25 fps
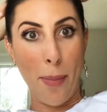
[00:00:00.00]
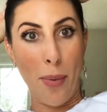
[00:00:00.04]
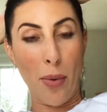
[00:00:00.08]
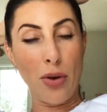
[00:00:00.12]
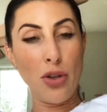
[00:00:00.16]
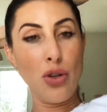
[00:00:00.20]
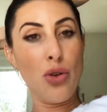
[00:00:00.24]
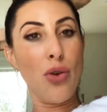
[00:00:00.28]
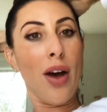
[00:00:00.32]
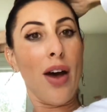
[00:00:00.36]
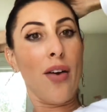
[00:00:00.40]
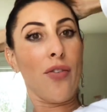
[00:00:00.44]
But
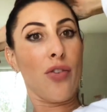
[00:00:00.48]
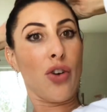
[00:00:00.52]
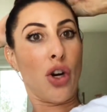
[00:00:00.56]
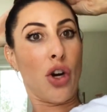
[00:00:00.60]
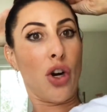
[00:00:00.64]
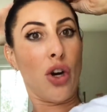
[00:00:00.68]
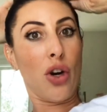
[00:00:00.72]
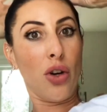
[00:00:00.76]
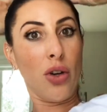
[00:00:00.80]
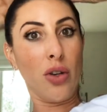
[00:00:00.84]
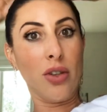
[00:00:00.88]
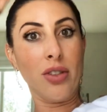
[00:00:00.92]
when you have
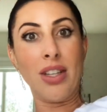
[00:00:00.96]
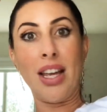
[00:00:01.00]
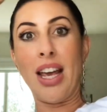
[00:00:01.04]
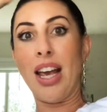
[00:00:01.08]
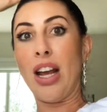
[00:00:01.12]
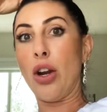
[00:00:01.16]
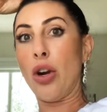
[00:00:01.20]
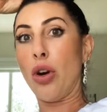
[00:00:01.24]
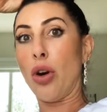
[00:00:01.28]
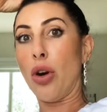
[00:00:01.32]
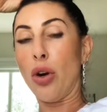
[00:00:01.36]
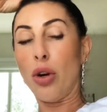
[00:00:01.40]
curls,
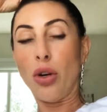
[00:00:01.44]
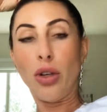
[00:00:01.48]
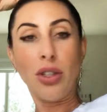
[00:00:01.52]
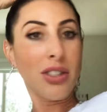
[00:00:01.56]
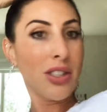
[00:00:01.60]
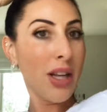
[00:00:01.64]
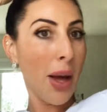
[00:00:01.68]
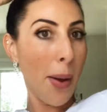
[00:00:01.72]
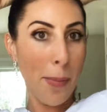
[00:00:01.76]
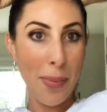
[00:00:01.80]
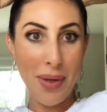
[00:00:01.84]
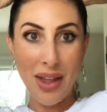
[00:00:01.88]
it
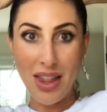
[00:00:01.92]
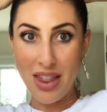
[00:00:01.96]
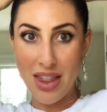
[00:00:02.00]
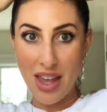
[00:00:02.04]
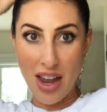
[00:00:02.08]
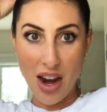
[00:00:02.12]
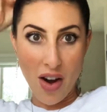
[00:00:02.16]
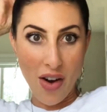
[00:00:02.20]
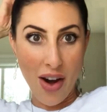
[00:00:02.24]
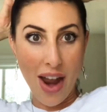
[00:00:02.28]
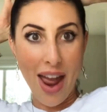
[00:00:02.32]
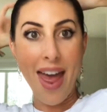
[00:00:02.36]
curls up in
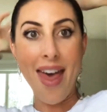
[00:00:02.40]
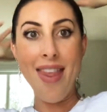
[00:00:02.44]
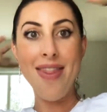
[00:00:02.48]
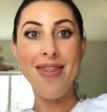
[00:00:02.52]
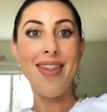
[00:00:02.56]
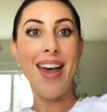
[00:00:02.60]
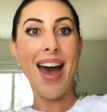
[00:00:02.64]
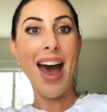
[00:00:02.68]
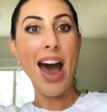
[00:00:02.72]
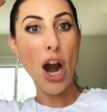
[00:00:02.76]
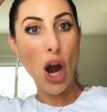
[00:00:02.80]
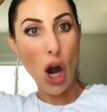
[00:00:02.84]
there
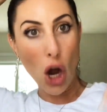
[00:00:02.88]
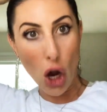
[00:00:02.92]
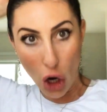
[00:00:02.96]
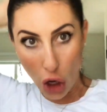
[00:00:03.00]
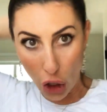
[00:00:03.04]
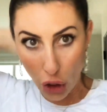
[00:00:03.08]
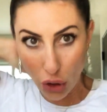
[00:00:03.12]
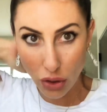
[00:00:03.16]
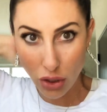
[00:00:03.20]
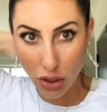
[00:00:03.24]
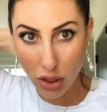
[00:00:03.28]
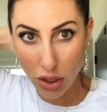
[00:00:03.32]
and that
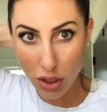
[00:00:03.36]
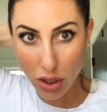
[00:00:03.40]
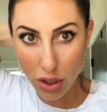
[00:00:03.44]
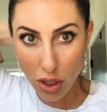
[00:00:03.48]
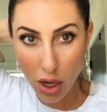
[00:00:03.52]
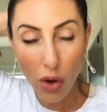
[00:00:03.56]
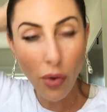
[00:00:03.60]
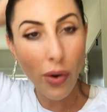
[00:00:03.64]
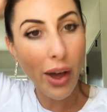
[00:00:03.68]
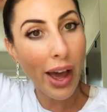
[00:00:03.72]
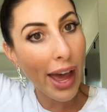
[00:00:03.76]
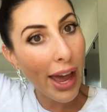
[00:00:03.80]
hurts,
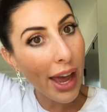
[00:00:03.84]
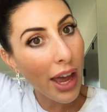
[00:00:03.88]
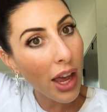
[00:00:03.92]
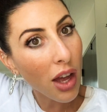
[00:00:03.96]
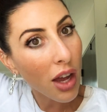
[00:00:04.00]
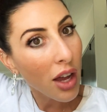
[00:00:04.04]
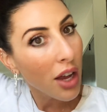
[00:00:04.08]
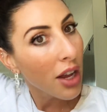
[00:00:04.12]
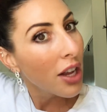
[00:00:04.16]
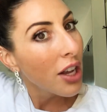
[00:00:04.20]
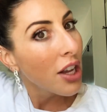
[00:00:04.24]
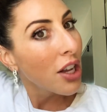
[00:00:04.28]

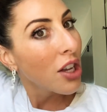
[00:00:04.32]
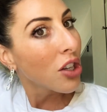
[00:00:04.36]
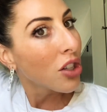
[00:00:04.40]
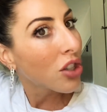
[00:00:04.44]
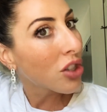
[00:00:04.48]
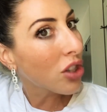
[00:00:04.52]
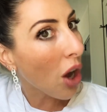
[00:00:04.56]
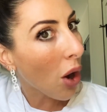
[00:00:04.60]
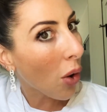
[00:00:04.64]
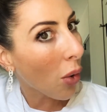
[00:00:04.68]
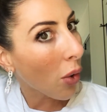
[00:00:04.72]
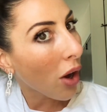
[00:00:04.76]
okay?
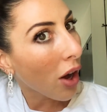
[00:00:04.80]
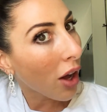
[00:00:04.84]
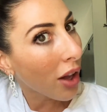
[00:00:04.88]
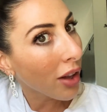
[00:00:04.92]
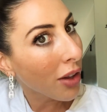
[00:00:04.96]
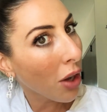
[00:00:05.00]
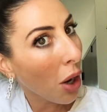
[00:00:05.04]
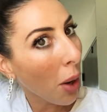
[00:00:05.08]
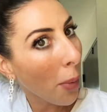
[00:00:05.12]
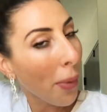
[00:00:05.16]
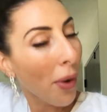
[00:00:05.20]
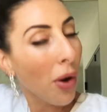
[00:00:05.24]
So a
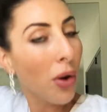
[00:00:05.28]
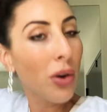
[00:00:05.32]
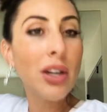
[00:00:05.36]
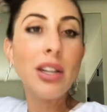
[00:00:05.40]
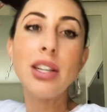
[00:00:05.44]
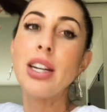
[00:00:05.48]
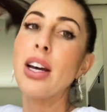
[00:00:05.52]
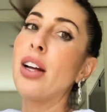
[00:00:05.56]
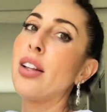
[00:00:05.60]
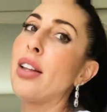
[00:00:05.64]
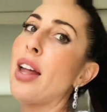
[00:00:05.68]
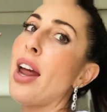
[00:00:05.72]
little
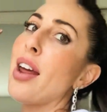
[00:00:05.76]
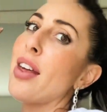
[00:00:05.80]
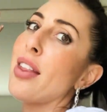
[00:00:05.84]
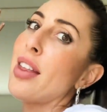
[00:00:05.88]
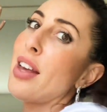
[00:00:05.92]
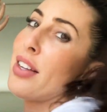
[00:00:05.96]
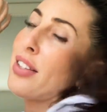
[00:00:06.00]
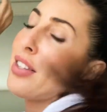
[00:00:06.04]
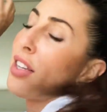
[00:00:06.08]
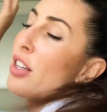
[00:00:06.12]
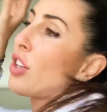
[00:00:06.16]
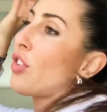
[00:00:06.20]
ponytail like
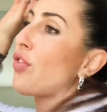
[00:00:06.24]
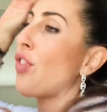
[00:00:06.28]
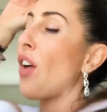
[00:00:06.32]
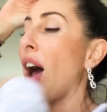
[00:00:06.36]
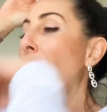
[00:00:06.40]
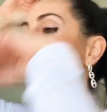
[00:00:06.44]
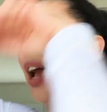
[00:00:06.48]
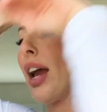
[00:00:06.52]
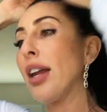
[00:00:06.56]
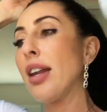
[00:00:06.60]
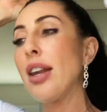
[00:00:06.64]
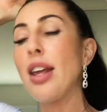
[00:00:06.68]
this is
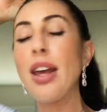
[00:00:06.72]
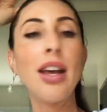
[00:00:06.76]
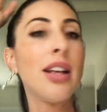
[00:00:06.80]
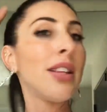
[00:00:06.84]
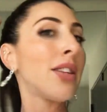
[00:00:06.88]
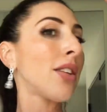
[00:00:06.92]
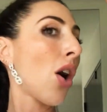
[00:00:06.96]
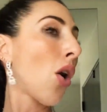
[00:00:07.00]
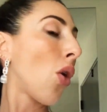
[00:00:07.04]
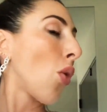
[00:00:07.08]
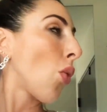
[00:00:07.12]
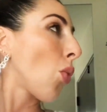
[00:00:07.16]
fine.
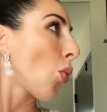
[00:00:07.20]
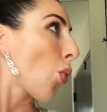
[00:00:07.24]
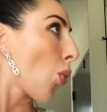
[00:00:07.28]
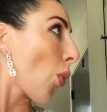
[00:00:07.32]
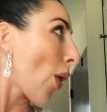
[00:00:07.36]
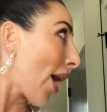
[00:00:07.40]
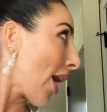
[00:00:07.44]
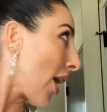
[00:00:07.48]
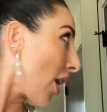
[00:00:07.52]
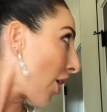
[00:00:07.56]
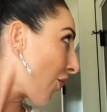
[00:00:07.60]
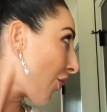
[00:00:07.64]
It's
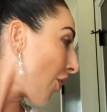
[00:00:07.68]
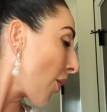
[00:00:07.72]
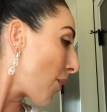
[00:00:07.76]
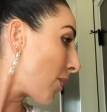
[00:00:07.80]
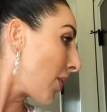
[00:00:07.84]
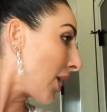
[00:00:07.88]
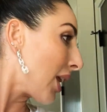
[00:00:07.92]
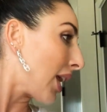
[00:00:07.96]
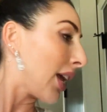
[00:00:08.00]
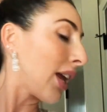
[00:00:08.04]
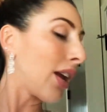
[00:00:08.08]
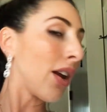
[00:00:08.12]
away from
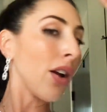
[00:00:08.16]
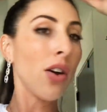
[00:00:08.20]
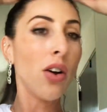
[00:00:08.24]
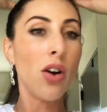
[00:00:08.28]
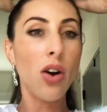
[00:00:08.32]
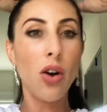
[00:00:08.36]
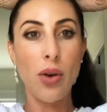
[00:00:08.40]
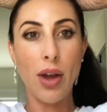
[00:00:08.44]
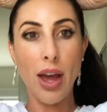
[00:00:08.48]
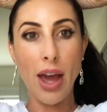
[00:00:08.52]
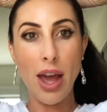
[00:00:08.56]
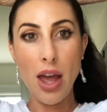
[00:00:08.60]
the ear,
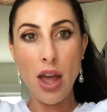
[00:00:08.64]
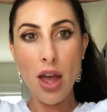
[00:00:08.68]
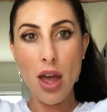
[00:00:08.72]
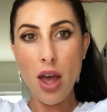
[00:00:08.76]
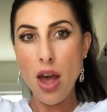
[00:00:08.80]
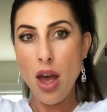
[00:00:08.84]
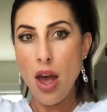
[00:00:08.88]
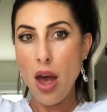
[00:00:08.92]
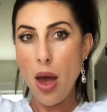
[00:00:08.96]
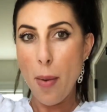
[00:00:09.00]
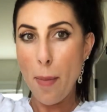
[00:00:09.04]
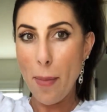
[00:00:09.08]
okay?
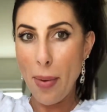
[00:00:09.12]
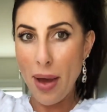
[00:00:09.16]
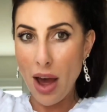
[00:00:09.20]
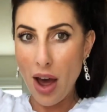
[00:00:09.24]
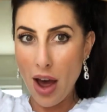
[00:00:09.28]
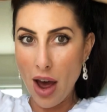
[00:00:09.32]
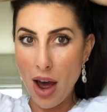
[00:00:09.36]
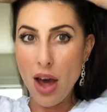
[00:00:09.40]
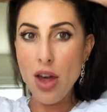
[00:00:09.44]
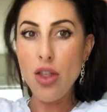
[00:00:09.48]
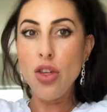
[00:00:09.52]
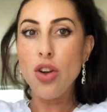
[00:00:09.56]

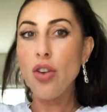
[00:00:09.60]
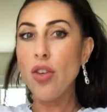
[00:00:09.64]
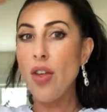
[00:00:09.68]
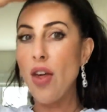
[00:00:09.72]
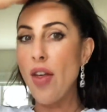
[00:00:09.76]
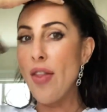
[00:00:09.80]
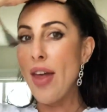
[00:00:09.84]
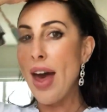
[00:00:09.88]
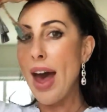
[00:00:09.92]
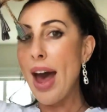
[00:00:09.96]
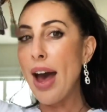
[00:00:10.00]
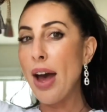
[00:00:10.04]
But other
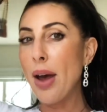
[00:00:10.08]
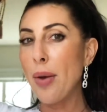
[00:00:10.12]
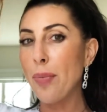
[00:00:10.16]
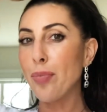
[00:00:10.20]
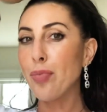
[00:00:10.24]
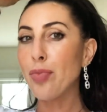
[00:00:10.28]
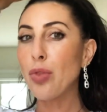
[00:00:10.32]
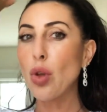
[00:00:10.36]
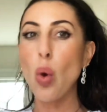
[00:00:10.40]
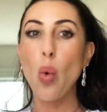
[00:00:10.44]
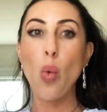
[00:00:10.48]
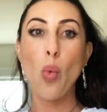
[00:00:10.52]
than
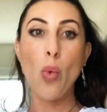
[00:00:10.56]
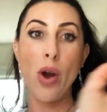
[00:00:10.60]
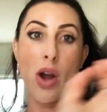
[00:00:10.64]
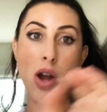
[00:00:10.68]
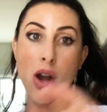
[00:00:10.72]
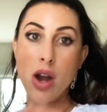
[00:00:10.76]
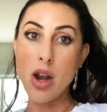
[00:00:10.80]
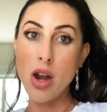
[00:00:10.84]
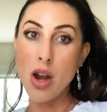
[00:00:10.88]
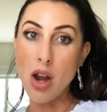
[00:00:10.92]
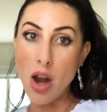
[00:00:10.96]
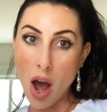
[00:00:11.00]
that,
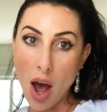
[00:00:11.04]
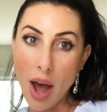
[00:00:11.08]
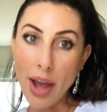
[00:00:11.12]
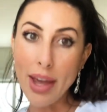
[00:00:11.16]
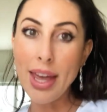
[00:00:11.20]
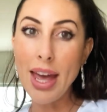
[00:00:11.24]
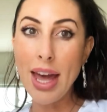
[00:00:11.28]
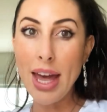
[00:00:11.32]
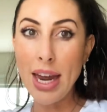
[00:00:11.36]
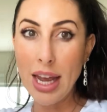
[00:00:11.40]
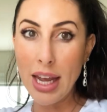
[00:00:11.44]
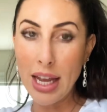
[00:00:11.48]
we're not
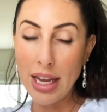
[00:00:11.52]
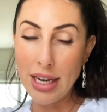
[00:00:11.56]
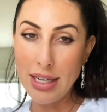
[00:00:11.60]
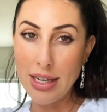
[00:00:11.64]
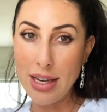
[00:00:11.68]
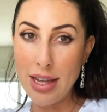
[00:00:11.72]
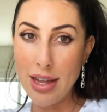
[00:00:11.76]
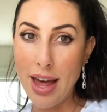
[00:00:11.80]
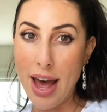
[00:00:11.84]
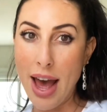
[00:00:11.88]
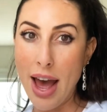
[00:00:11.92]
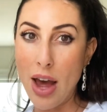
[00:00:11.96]
getting
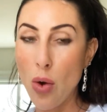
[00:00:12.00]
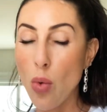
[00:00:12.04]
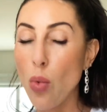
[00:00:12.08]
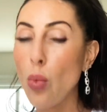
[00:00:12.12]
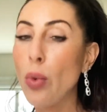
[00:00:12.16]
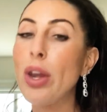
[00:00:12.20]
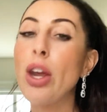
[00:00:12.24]
into that.